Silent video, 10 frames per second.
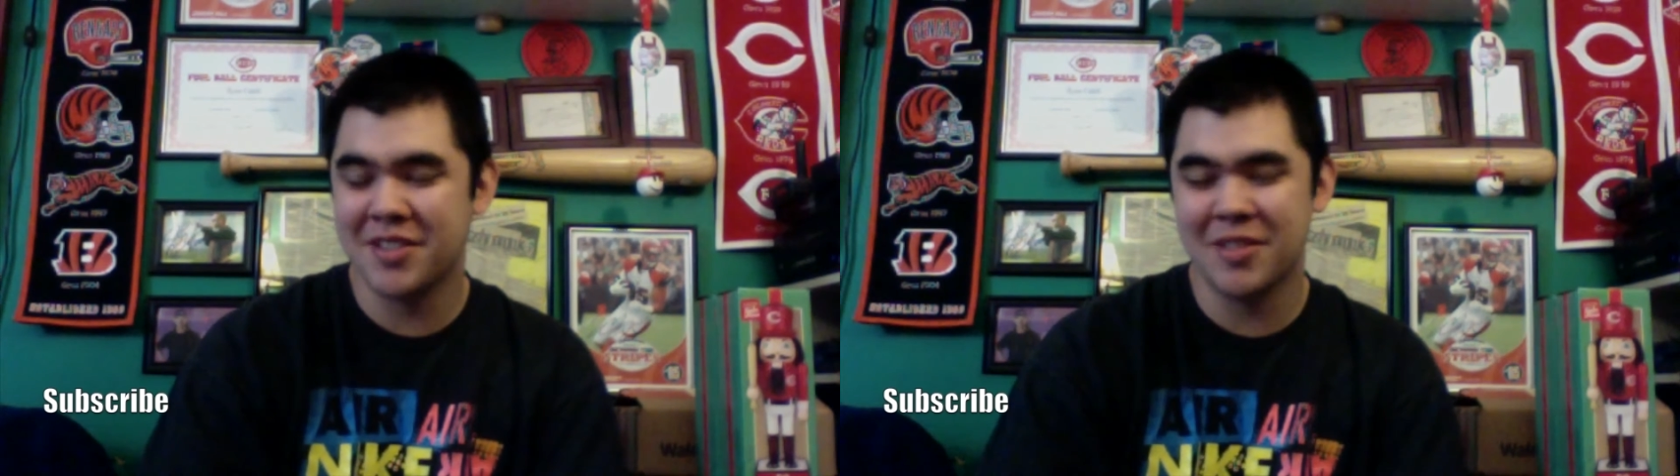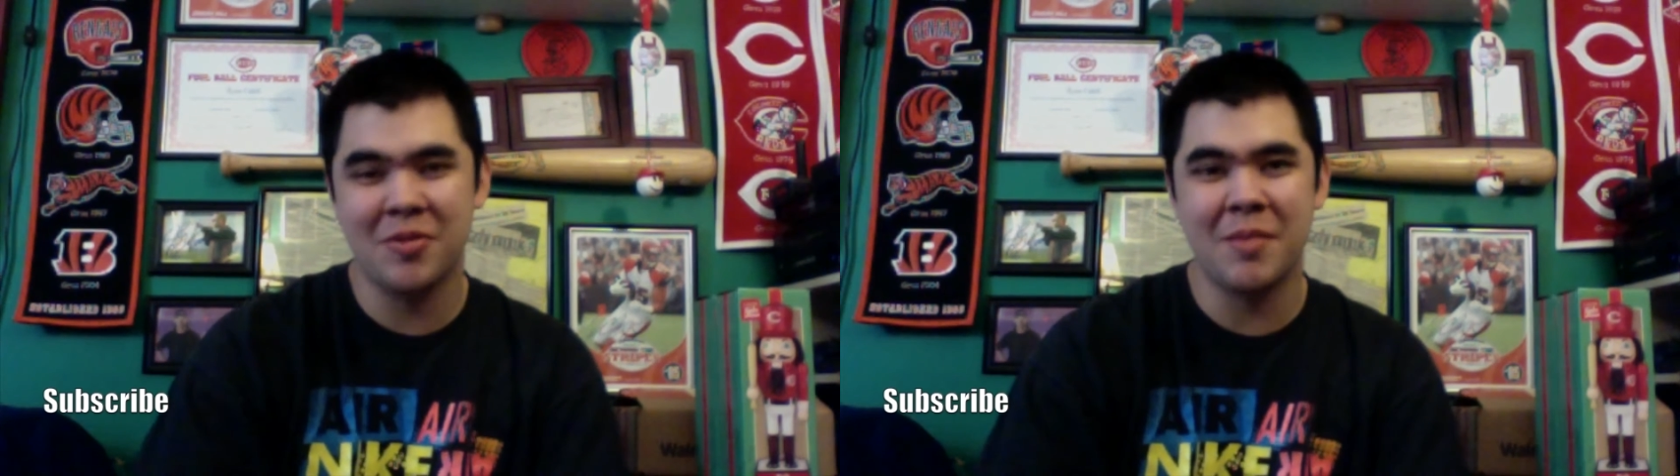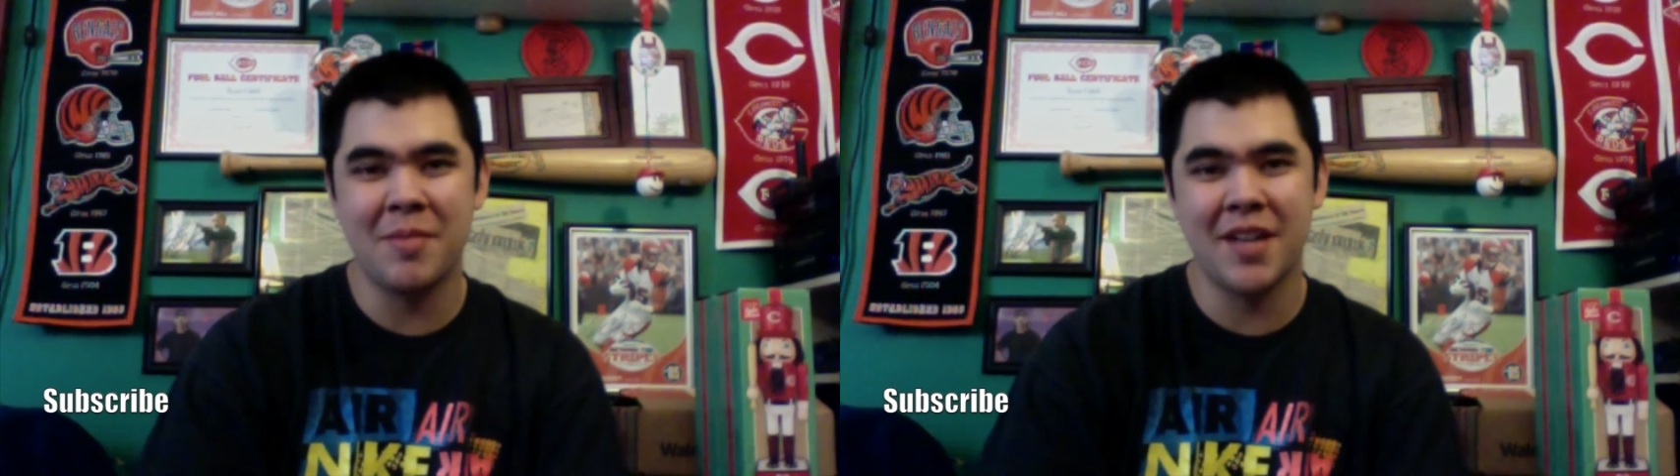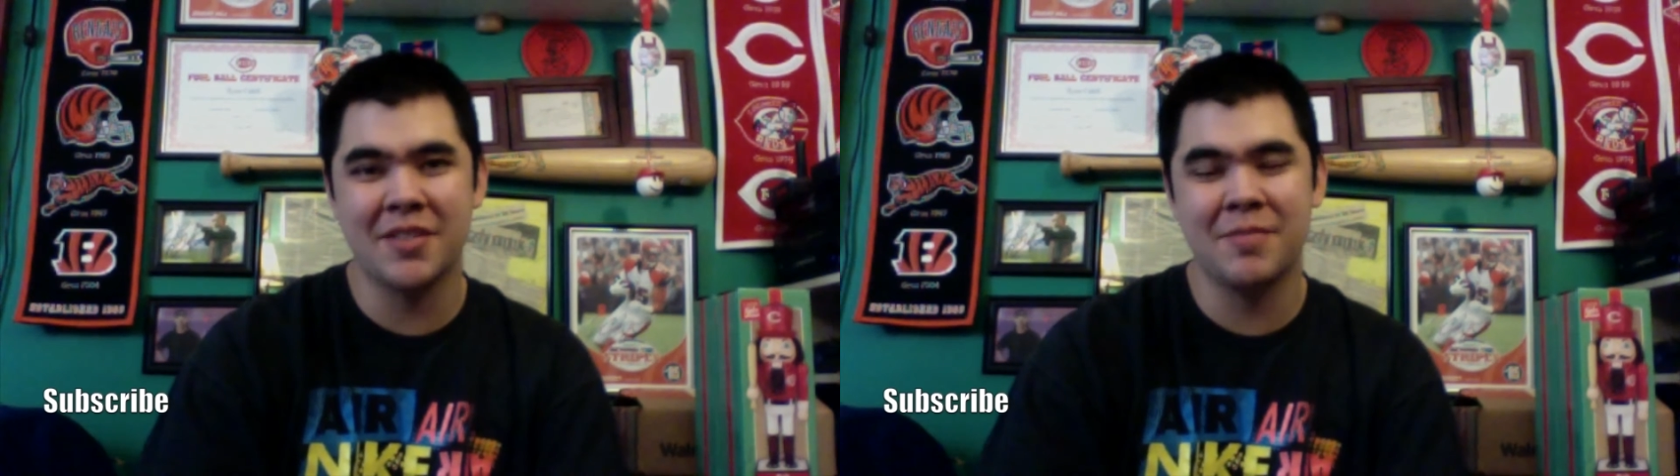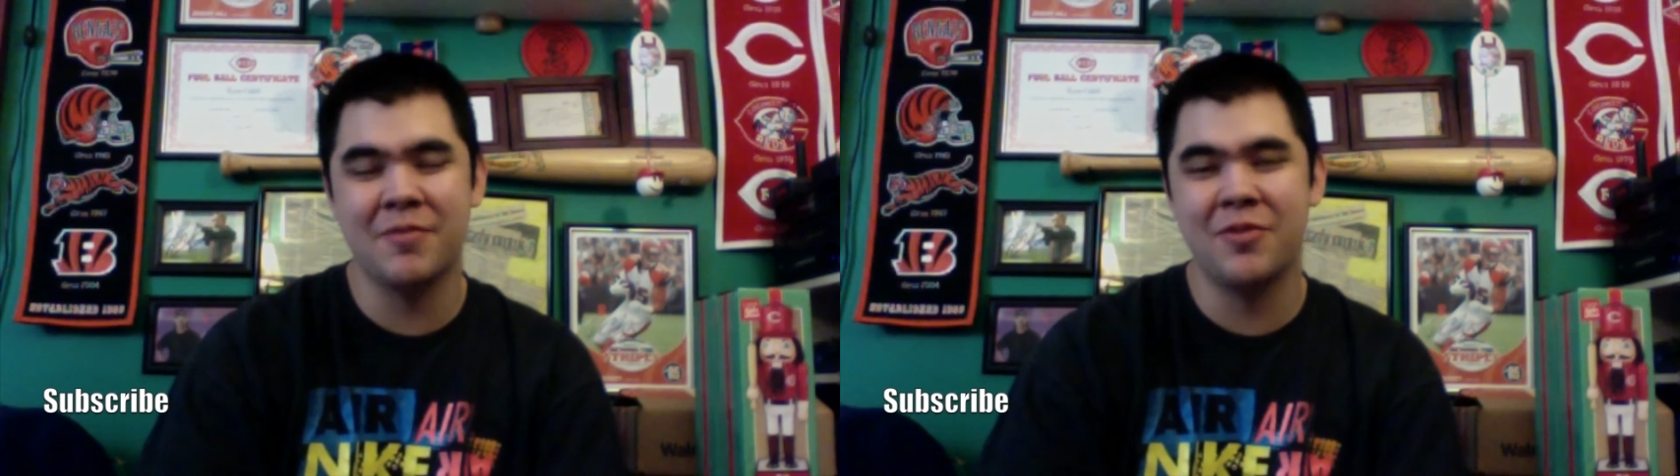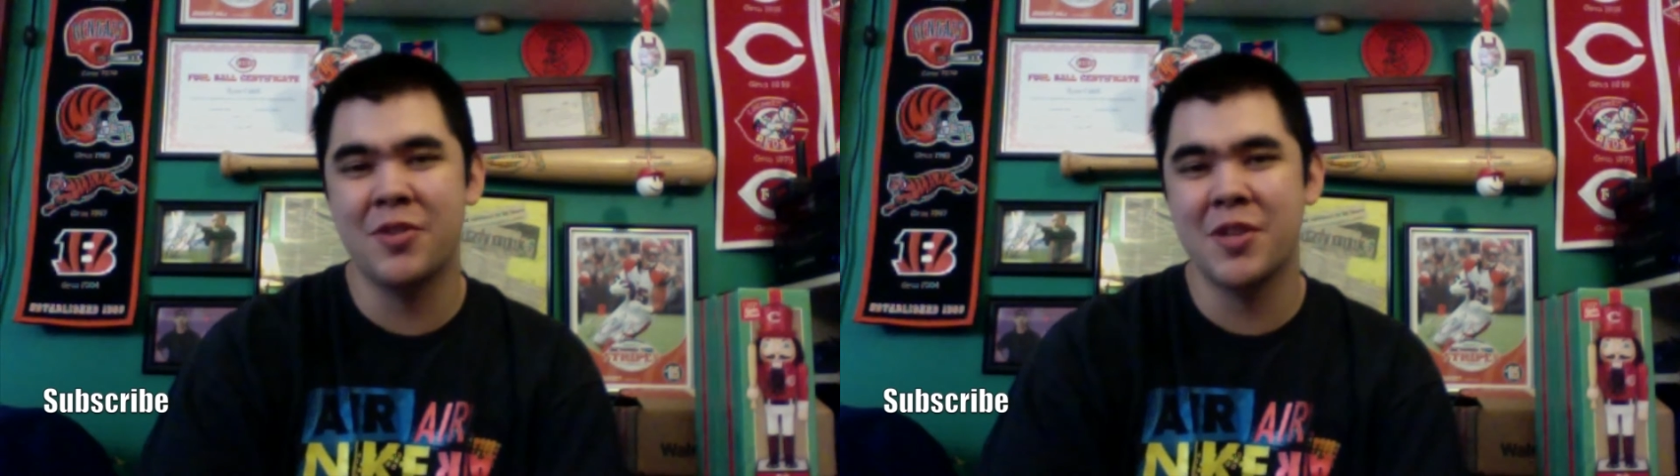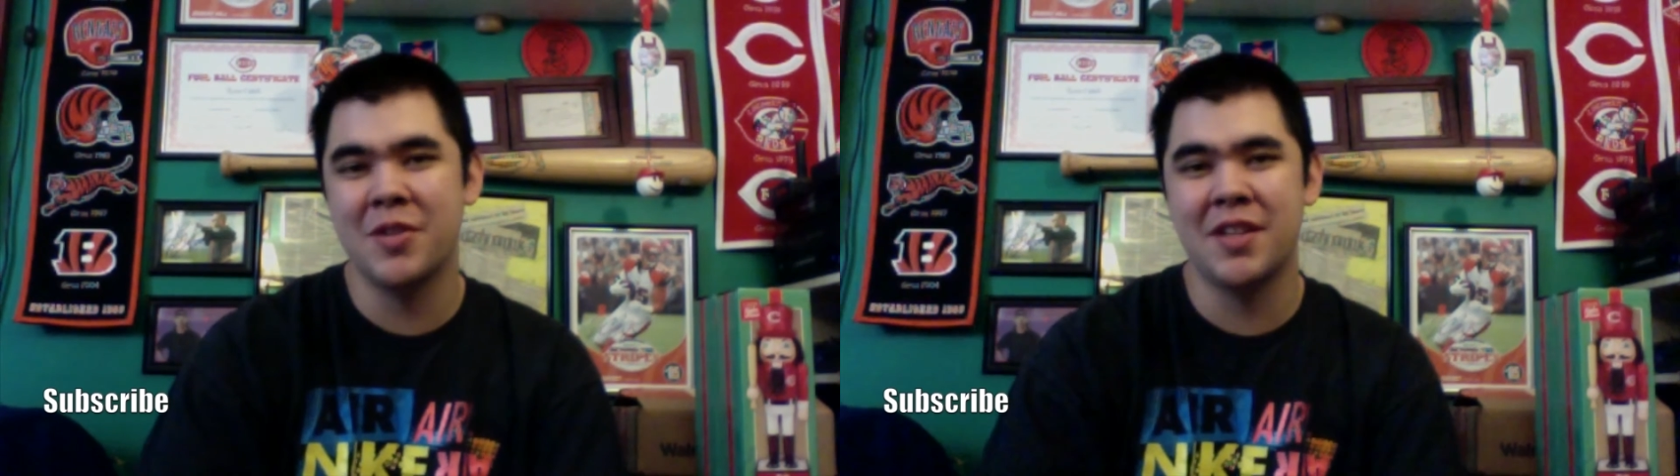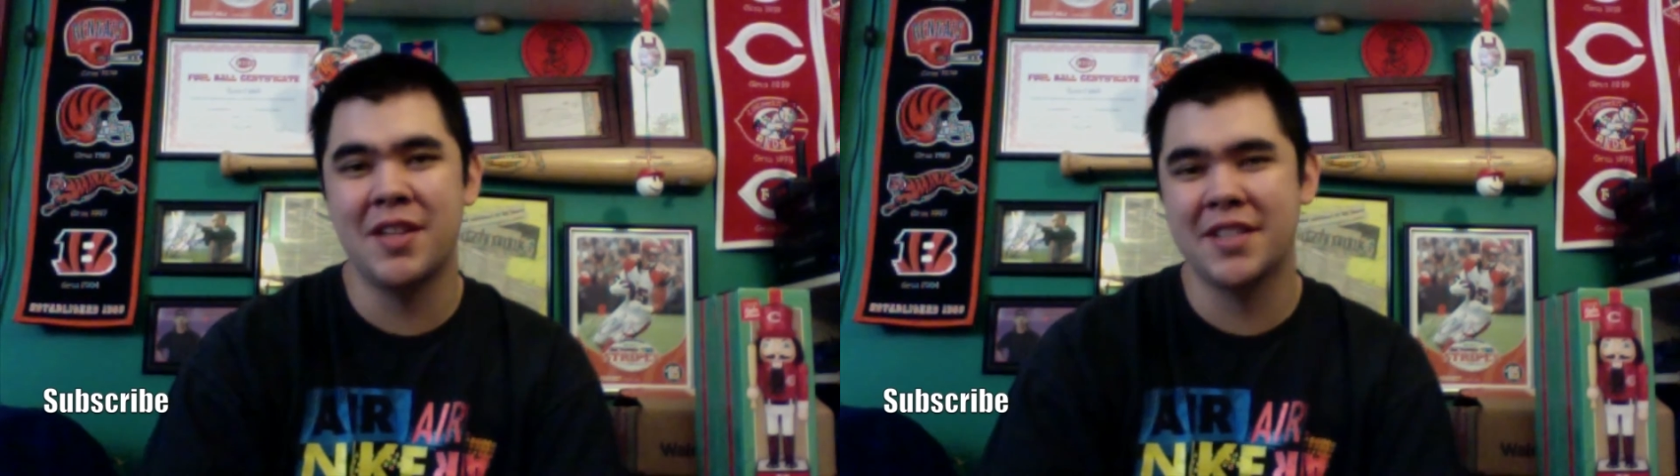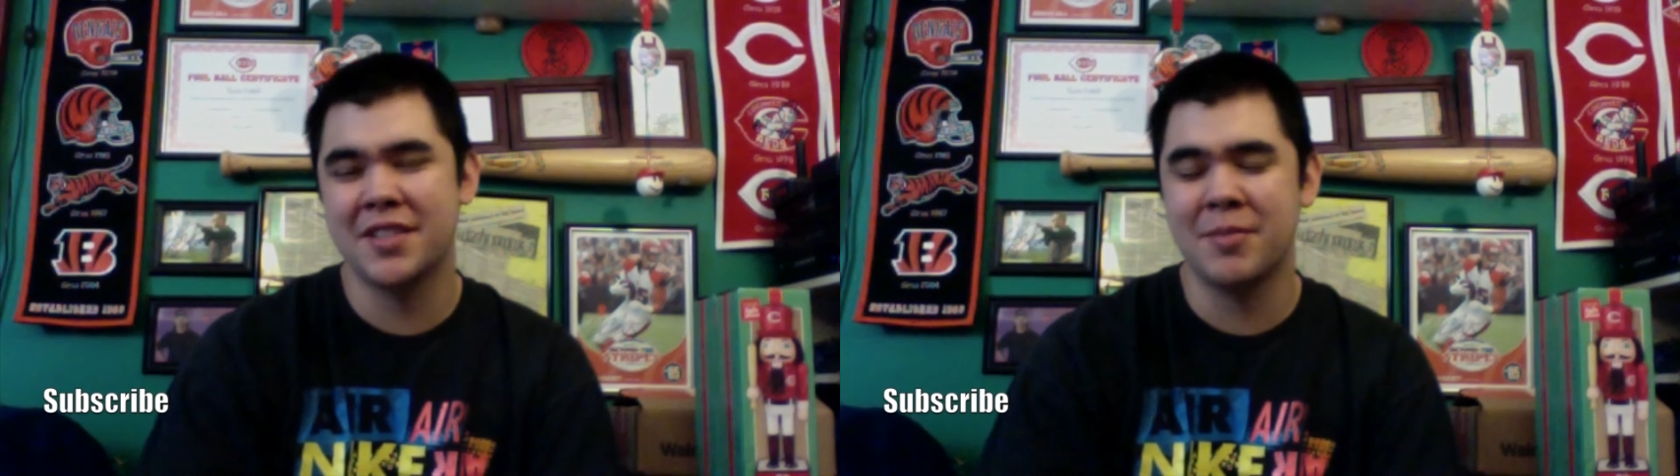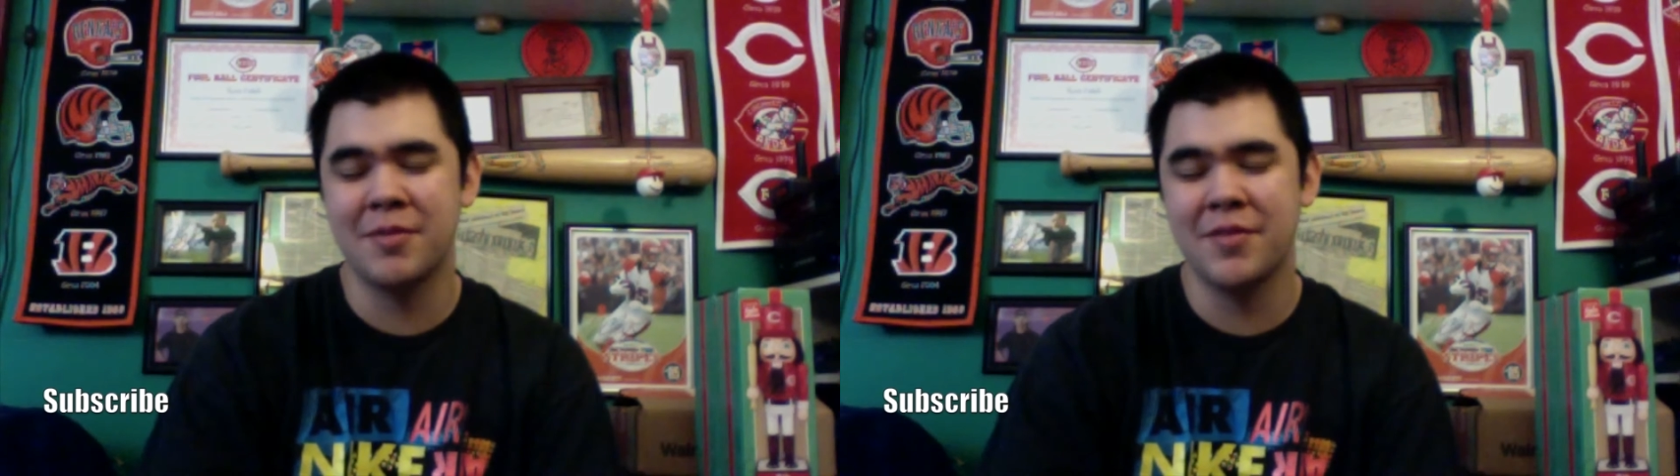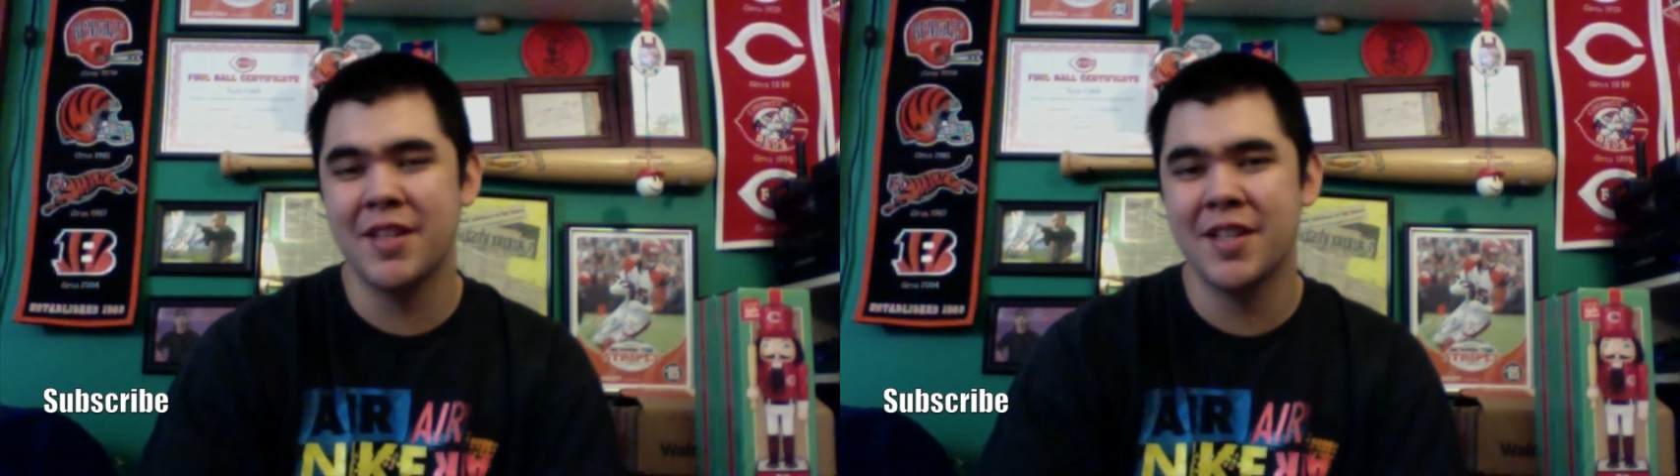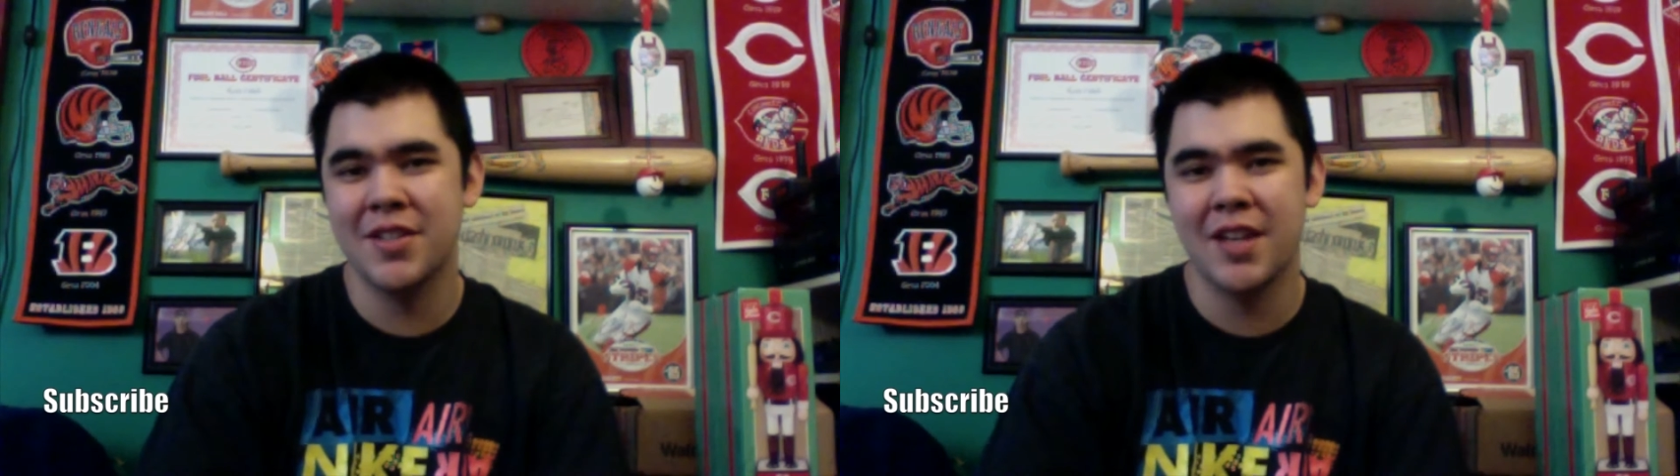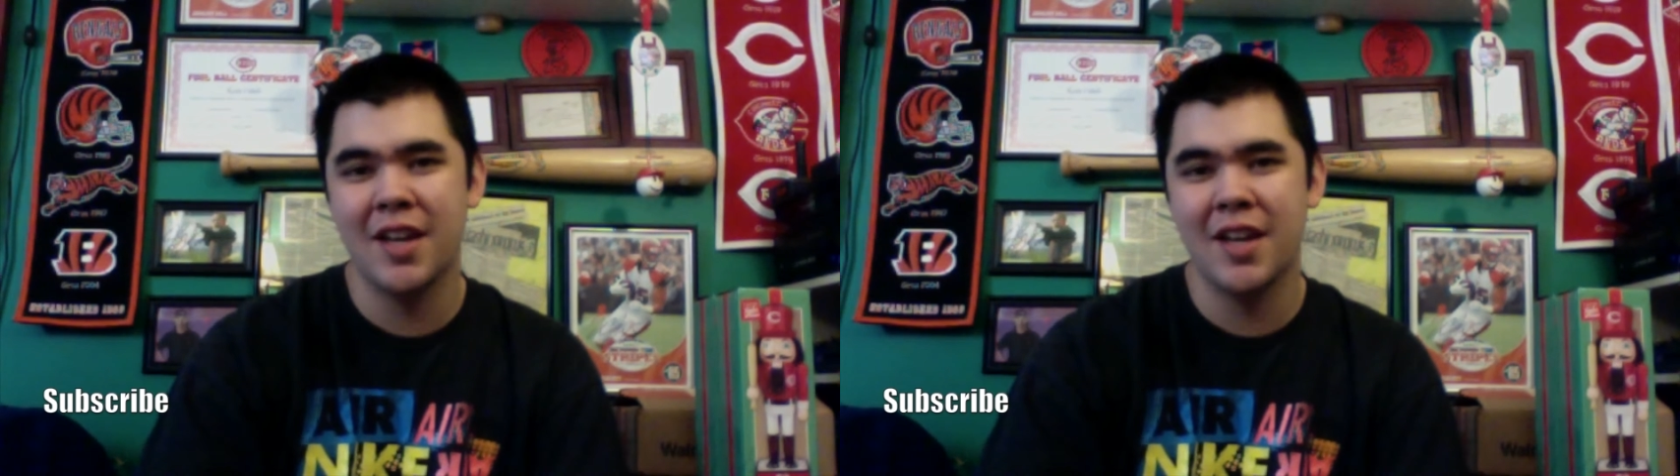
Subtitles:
so I'm going to unbox them for you in the next couple videos.